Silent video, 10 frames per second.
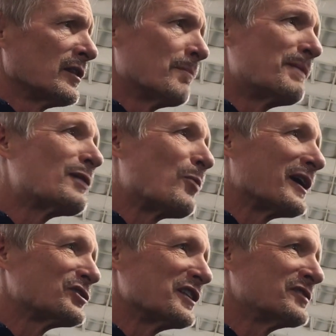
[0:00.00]
The big
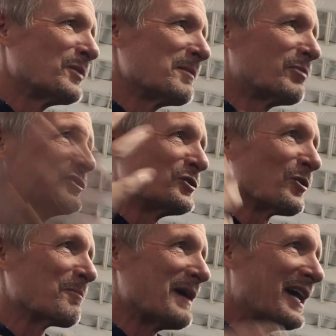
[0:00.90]
question is when you put
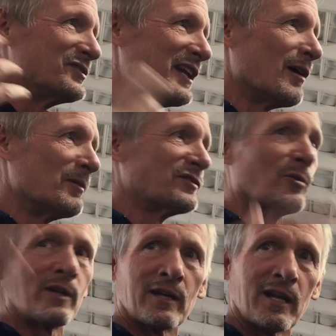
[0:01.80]
shoulder pads and helmets
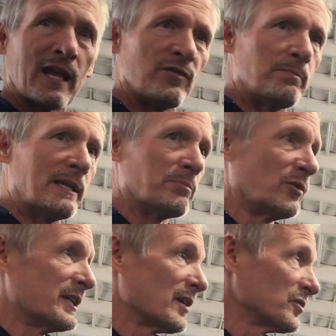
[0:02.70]
on and 11
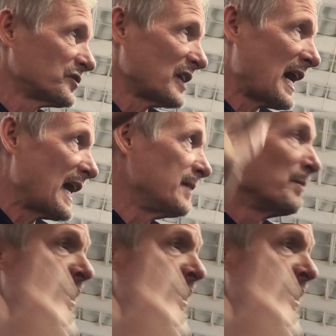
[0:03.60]
people on the other side,